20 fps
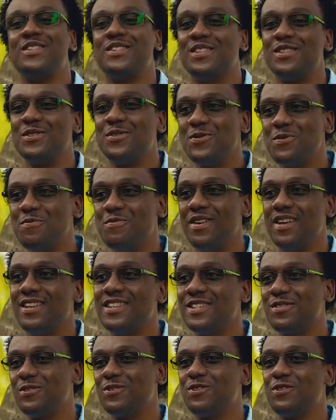is a new
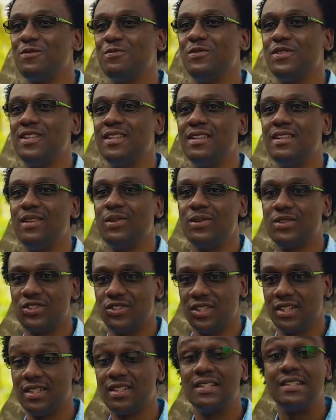buzz, which will be
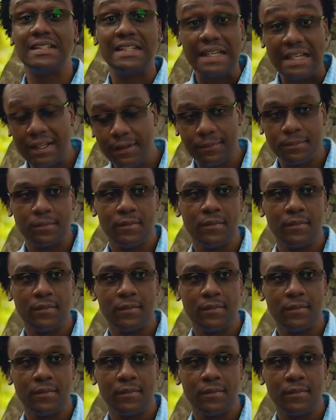launching today.